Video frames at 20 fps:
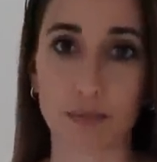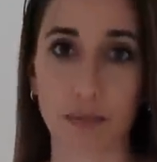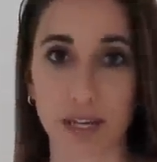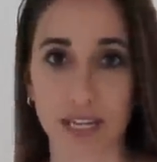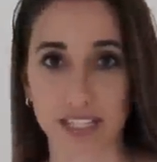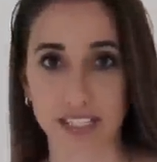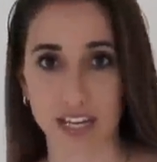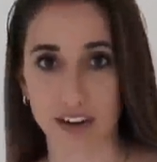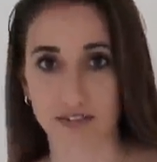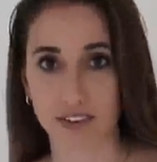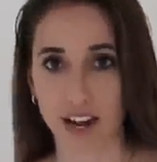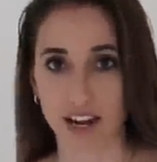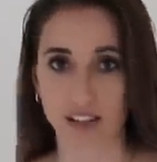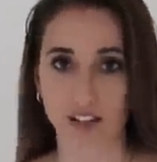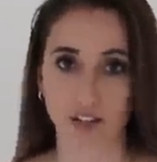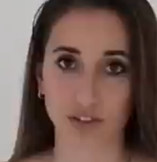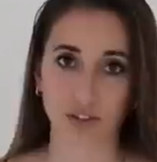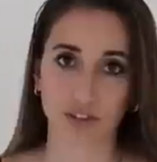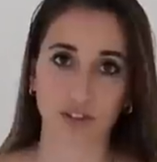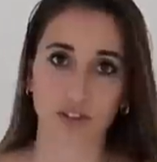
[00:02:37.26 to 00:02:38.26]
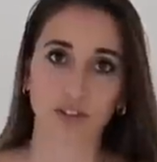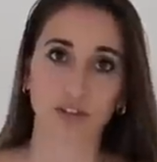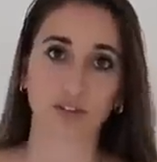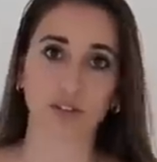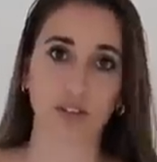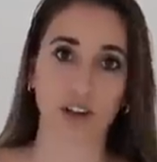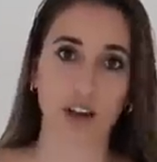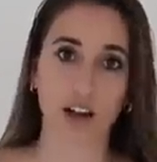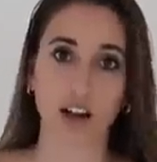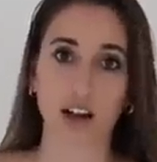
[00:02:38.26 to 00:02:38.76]
Because I have
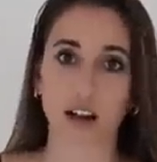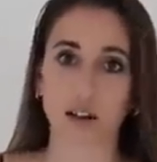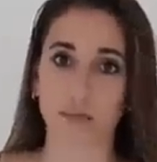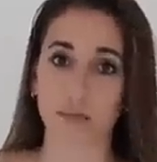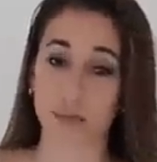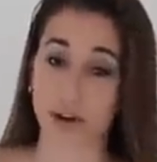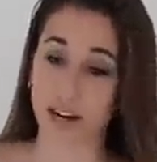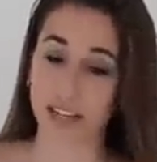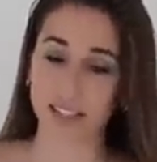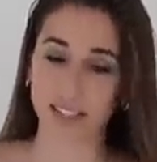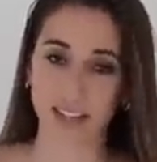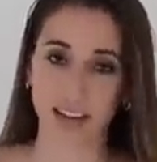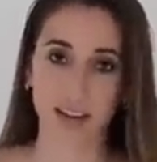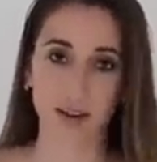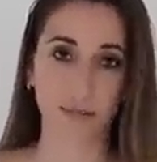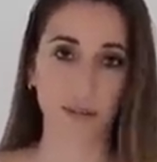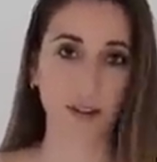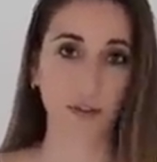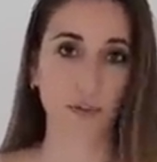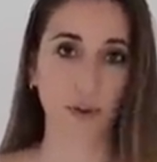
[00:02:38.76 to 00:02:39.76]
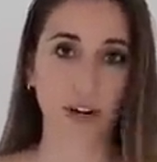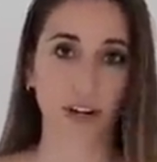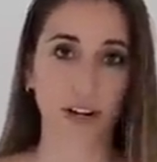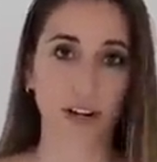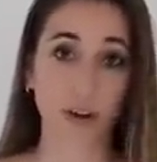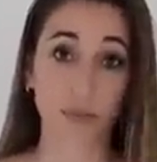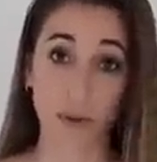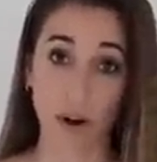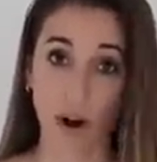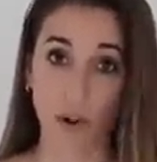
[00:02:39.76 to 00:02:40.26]
natural uh, breasts, I'm gonna
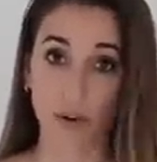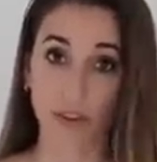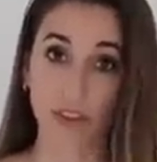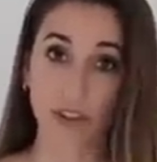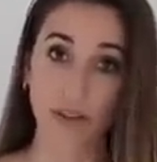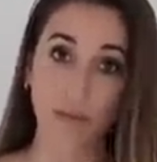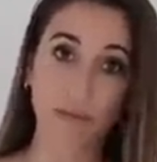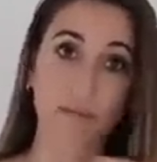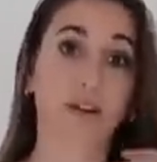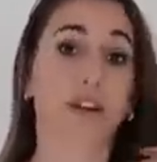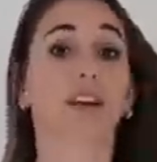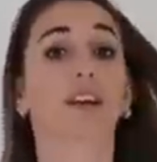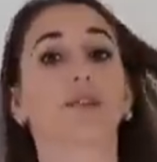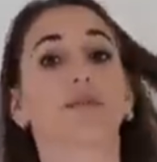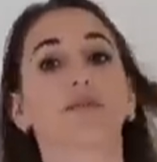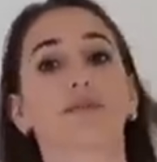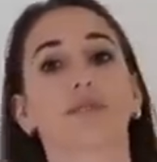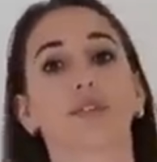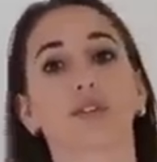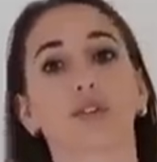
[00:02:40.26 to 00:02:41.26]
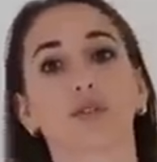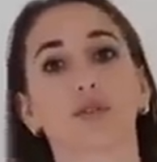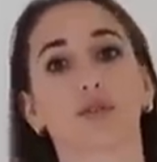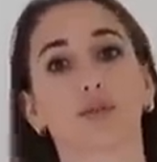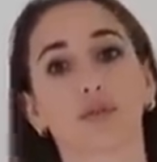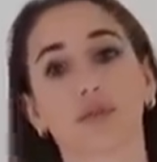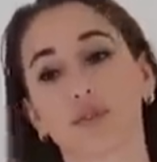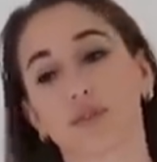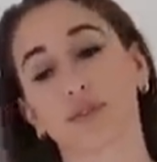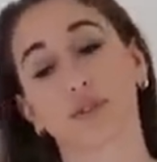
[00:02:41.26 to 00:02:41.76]
wear a bra with it, but if
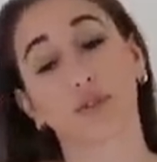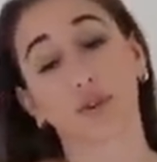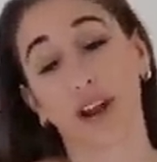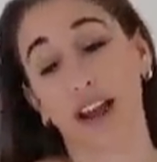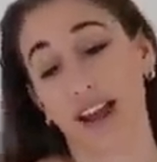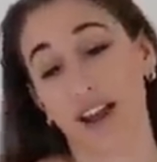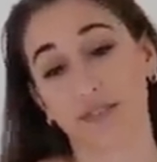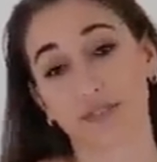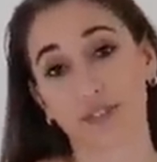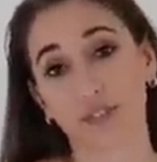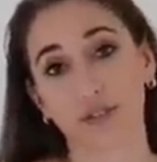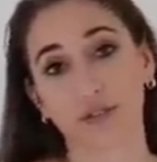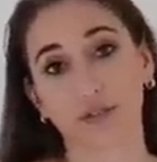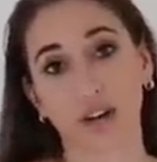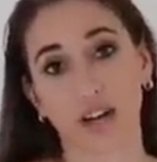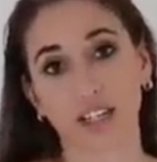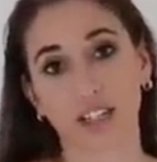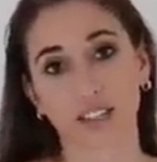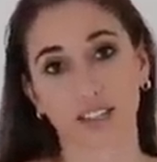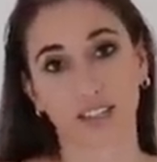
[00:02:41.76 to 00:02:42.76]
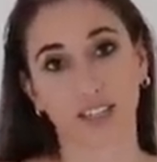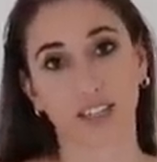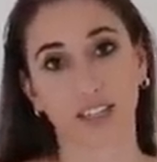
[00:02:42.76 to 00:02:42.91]
you, you don't have to, I just